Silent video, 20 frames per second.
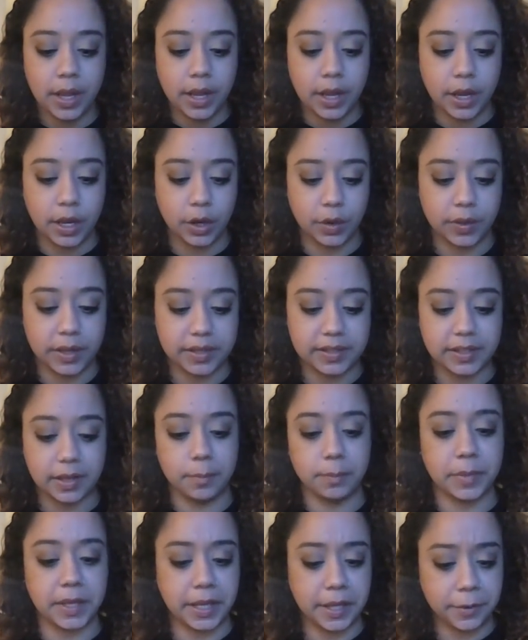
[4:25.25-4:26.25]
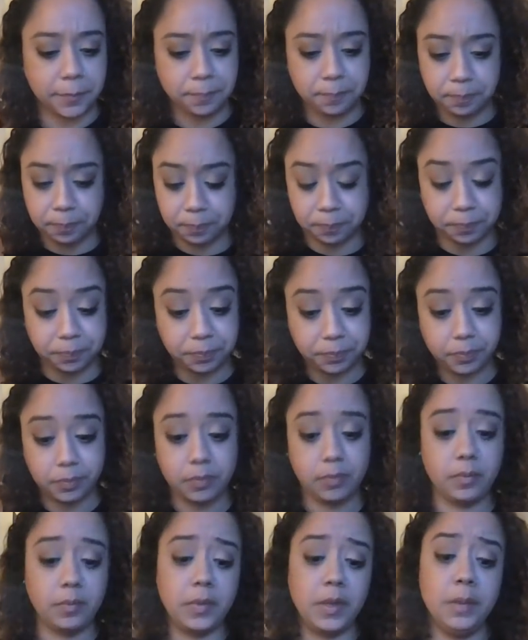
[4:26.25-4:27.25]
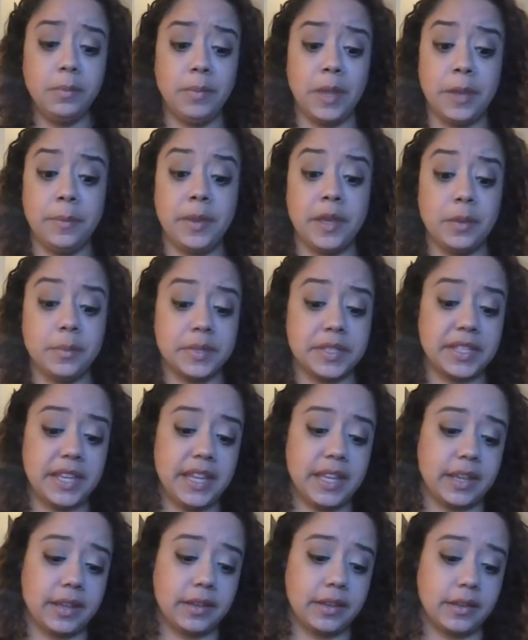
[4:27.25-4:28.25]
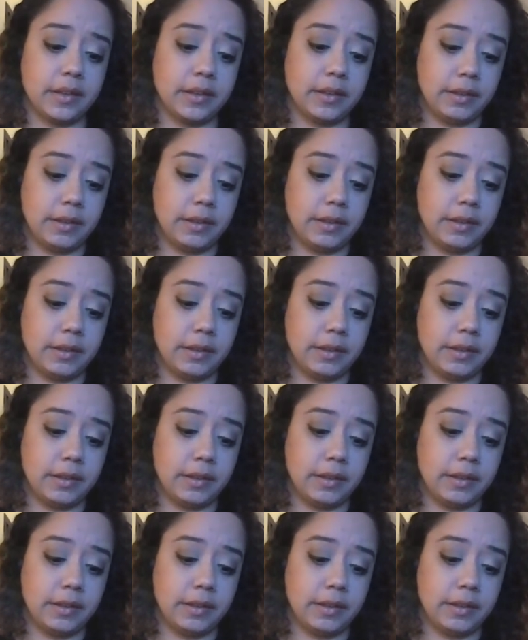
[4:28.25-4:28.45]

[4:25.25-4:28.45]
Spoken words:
You know, that something may be a mistake.